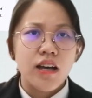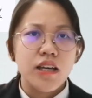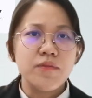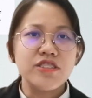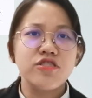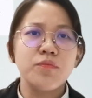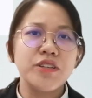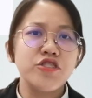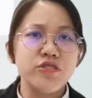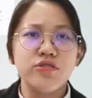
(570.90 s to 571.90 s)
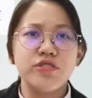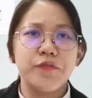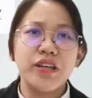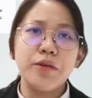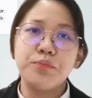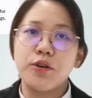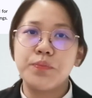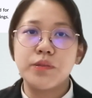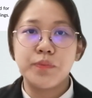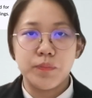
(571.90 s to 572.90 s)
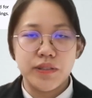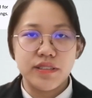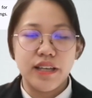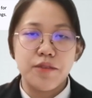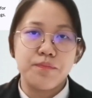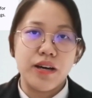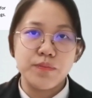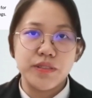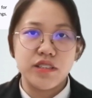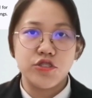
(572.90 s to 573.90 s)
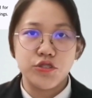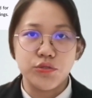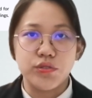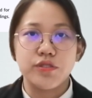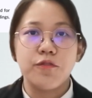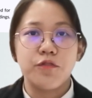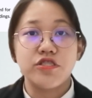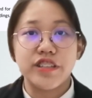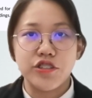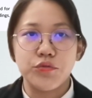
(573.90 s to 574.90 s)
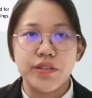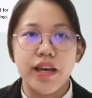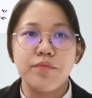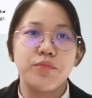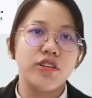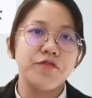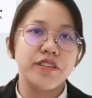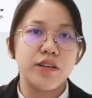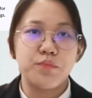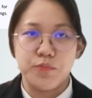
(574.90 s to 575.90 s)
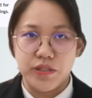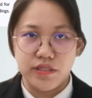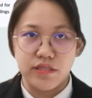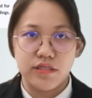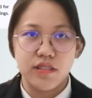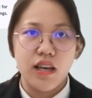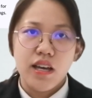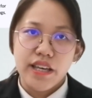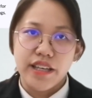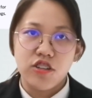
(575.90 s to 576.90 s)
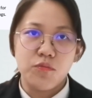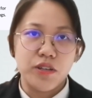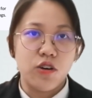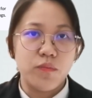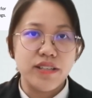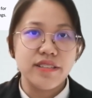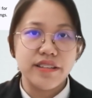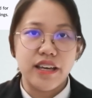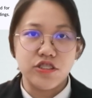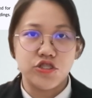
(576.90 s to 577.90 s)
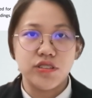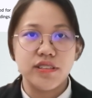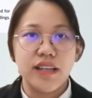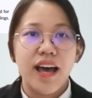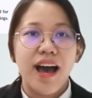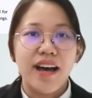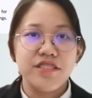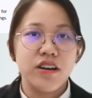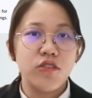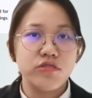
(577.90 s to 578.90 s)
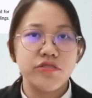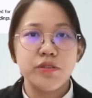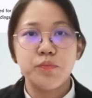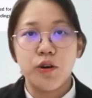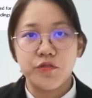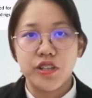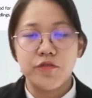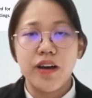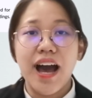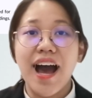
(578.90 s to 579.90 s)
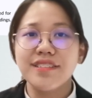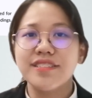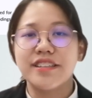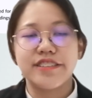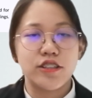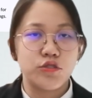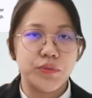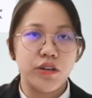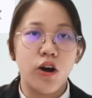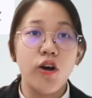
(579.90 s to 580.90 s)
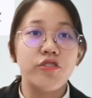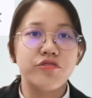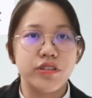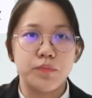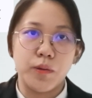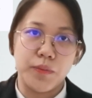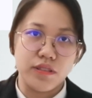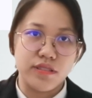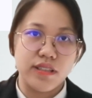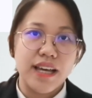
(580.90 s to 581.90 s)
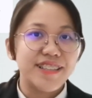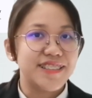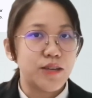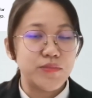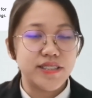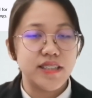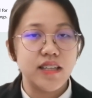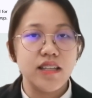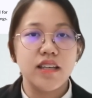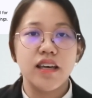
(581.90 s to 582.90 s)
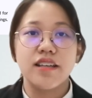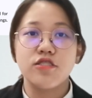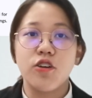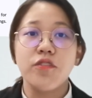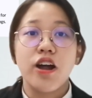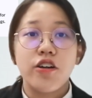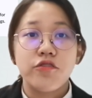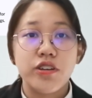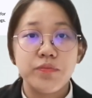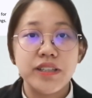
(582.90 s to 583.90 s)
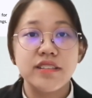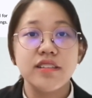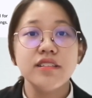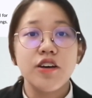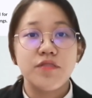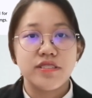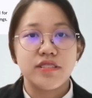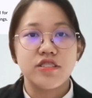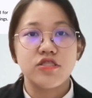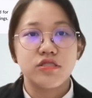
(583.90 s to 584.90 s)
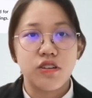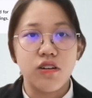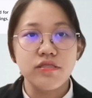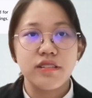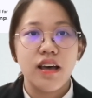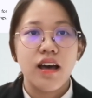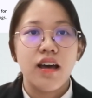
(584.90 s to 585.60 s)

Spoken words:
It must not be used for improper purpose and might be used for genuine and bona fide purposes. It cannot be comments and actions under ulterior motive other than genuine or real purpose. This can be seen in the case of Remington versus Scores.